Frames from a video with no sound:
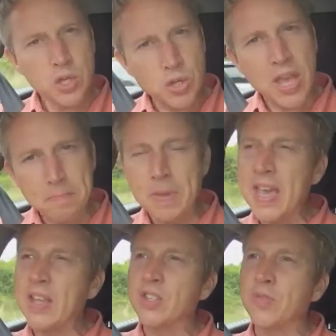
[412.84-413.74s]
Should that
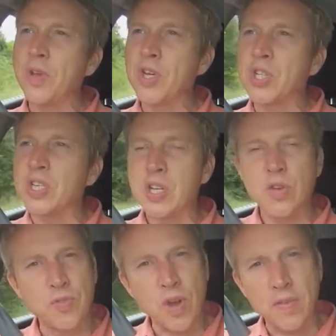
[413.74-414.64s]
be insufficient
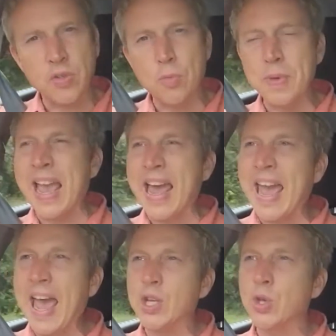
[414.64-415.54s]
in your 5-door
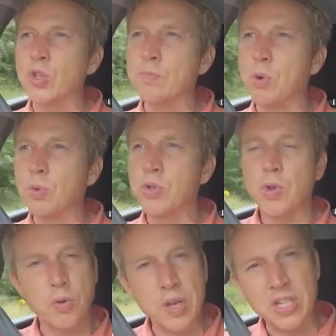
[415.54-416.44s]
Megane hatch or Sport
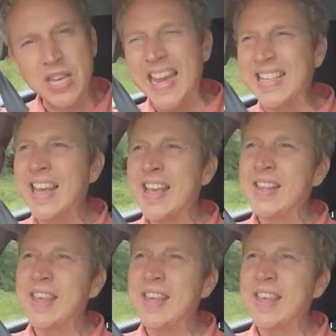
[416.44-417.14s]
Tourer estate,